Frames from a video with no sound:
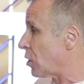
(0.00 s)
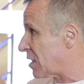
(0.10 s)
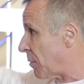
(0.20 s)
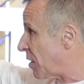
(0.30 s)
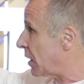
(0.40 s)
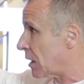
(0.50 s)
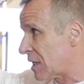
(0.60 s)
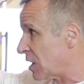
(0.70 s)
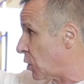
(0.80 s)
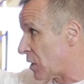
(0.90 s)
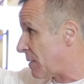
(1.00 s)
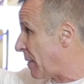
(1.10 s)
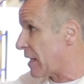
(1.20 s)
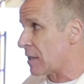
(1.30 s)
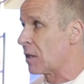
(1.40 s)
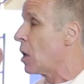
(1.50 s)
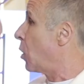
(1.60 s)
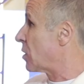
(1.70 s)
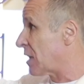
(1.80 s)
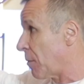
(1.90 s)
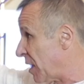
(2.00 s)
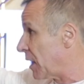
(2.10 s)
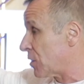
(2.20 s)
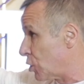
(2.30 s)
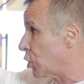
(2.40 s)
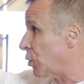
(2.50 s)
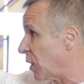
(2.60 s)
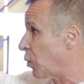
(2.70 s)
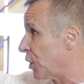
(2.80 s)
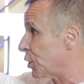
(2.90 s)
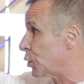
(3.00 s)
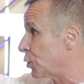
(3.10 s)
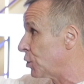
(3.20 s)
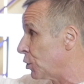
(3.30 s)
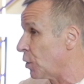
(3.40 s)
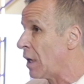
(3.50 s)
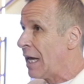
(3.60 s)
or somebody else in your space, or somebody else doing what you do.